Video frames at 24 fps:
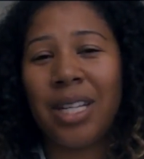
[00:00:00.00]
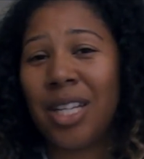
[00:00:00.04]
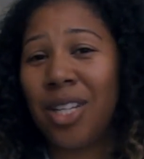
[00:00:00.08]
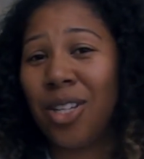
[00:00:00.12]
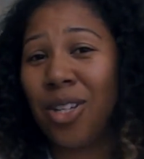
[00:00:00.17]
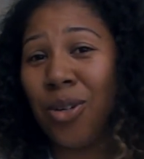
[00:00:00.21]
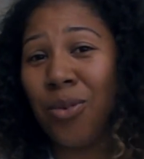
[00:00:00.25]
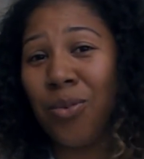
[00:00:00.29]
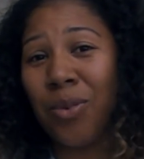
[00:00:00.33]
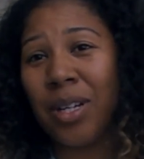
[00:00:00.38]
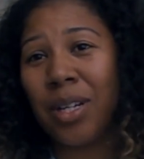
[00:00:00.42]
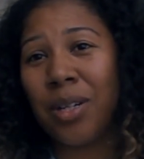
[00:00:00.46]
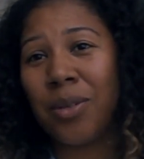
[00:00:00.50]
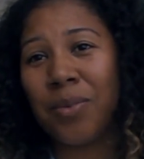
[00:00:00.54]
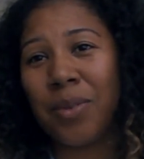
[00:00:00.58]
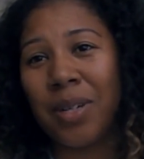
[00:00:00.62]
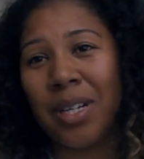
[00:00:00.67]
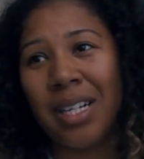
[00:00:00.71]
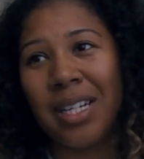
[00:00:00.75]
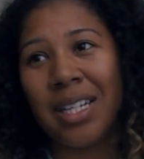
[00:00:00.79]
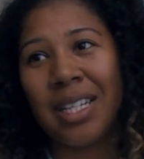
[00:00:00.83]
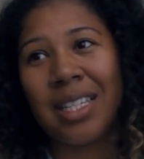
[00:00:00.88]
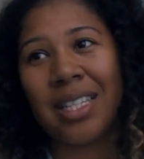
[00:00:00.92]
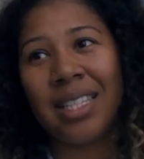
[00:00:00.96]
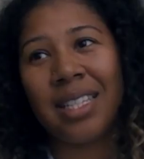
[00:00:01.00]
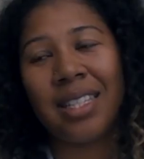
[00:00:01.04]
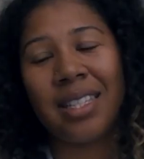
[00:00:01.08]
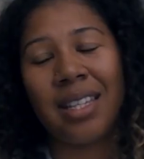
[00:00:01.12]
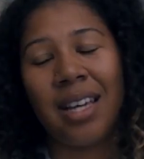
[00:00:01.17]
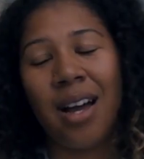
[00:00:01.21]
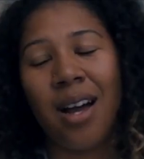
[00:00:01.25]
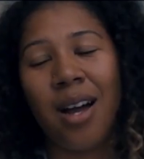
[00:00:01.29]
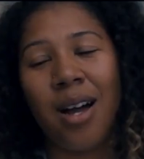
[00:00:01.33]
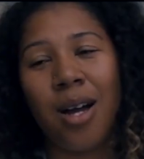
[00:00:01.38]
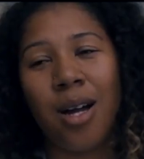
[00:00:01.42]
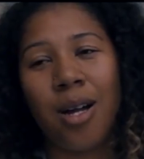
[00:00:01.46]
We didn't know what it
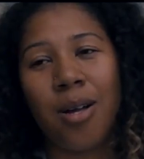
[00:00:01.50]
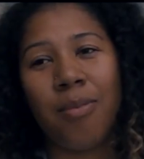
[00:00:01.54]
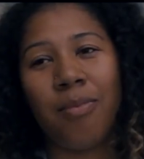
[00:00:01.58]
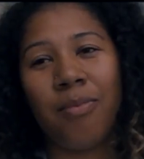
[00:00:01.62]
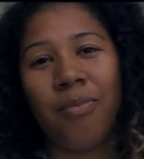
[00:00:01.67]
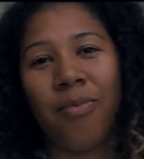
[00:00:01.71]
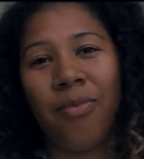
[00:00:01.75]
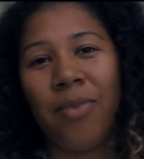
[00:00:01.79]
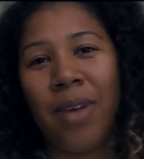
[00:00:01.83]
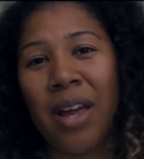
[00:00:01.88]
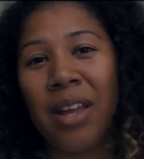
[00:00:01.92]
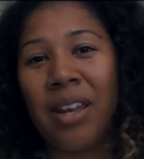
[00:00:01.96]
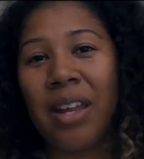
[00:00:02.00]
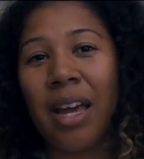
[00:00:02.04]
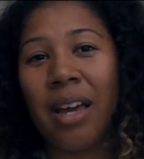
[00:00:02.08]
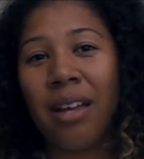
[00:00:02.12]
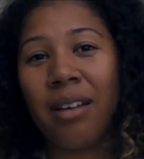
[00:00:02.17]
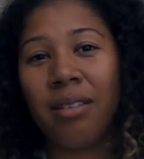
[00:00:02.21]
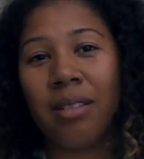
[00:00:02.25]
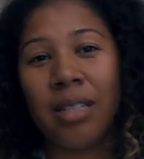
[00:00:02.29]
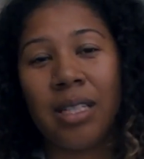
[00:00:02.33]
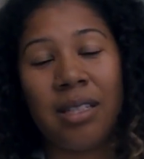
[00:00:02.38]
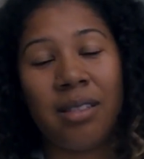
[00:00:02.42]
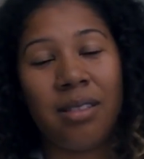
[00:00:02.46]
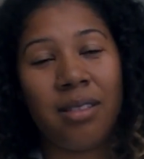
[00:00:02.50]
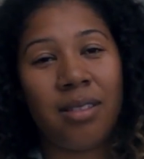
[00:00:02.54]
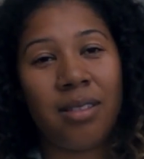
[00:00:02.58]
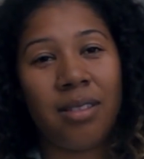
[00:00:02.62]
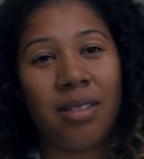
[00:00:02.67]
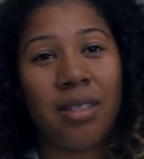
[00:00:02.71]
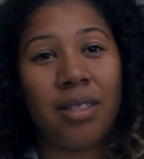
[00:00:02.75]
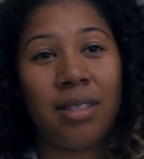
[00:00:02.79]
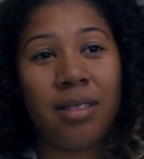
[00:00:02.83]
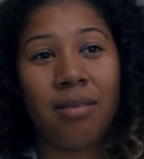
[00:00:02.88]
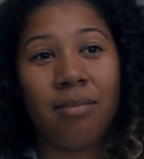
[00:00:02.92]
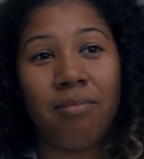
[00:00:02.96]
was. Found out
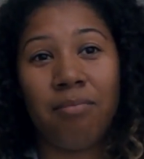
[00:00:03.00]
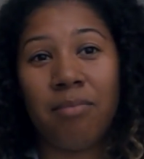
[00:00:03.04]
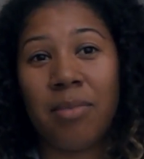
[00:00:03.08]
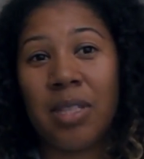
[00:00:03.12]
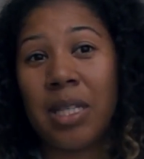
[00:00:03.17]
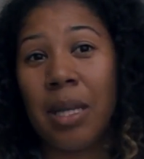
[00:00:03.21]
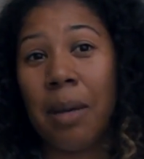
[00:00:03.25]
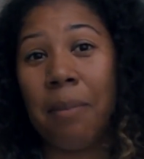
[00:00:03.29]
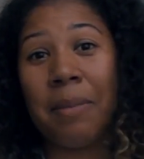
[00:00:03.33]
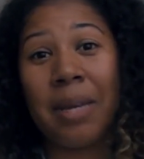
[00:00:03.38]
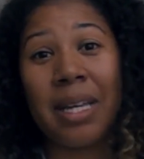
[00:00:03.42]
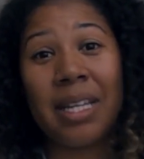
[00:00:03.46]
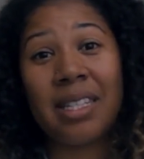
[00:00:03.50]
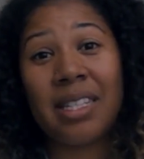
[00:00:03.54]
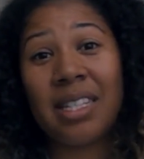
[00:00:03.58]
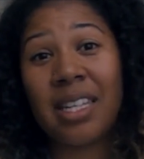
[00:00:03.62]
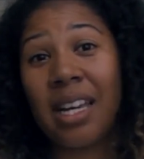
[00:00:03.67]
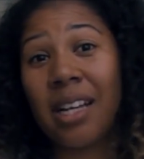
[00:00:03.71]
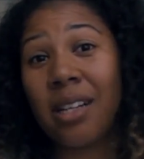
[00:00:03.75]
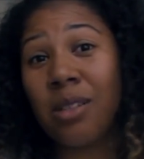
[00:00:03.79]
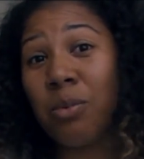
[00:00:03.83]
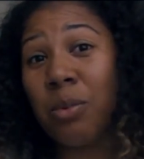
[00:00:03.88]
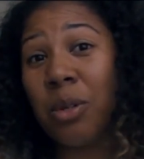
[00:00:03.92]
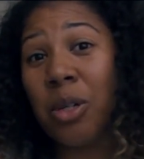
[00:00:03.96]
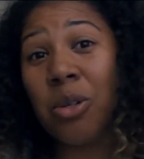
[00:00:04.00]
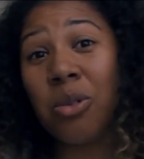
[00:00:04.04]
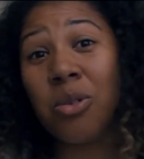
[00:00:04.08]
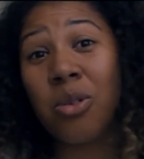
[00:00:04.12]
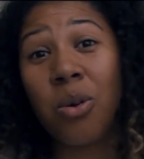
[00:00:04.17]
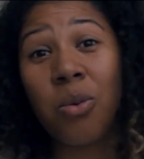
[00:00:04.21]
it's some insect.